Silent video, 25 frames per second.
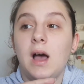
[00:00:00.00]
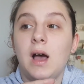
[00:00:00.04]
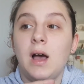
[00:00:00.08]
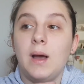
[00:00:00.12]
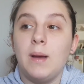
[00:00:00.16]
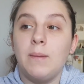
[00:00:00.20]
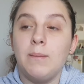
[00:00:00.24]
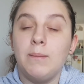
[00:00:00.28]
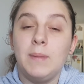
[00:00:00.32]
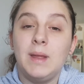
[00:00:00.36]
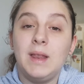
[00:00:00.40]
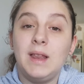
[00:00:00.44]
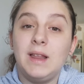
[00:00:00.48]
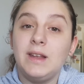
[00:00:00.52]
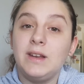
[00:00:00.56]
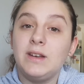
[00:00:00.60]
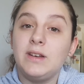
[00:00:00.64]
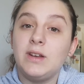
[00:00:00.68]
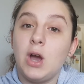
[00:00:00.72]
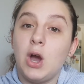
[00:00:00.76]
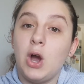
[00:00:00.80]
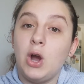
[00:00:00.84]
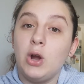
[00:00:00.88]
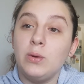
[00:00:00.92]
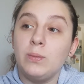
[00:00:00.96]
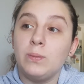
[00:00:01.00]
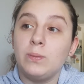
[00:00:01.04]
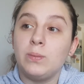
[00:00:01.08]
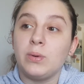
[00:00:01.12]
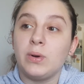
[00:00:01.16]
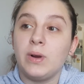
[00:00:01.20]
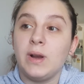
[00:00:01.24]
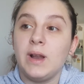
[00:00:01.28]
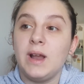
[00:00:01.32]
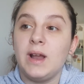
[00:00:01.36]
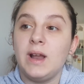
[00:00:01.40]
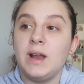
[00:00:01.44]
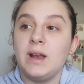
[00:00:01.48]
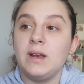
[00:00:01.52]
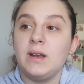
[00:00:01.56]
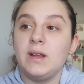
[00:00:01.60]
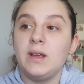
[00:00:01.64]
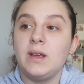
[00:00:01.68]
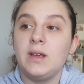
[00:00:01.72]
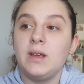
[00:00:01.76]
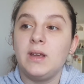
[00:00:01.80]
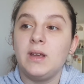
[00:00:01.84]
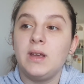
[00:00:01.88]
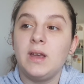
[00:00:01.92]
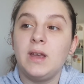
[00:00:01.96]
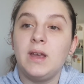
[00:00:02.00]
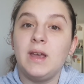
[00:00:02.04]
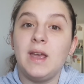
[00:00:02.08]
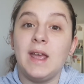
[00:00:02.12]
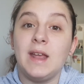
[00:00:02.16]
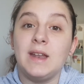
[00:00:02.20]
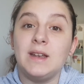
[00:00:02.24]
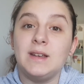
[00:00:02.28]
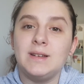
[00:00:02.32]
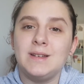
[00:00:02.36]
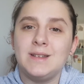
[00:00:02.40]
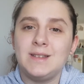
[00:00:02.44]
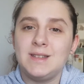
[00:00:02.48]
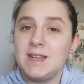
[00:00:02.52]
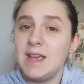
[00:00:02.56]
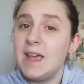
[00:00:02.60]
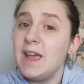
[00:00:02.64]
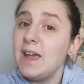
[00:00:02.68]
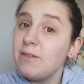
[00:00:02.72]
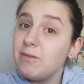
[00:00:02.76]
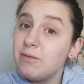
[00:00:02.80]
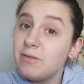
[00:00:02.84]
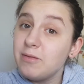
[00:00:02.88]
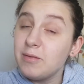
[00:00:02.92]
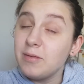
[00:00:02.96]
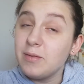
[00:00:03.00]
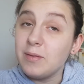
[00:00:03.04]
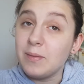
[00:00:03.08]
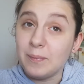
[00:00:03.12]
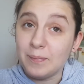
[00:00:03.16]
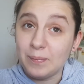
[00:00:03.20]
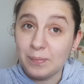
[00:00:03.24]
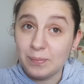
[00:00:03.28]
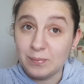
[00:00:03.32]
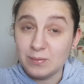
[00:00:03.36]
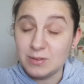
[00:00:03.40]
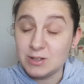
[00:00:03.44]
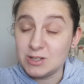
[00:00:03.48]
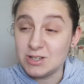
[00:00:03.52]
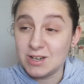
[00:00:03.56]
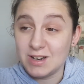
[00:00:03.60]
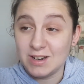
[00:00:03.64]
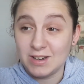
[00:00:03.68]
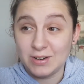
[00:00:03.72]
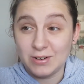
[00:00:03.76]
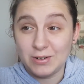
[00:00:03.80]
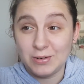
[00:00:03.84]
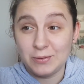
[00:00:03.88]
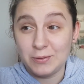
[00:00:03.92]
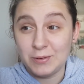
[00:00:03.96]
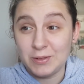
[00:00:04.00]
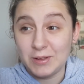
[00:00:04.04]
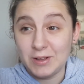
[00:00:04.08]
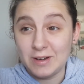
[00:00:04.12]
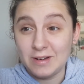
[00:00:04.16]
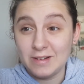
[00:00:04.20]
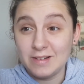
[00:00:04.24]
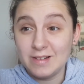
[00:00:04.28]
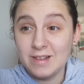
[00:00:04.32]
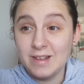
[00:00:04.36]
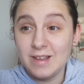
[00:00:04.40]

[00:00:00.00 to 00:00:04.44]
millet, oat bran, and teff, which I don't know what that is.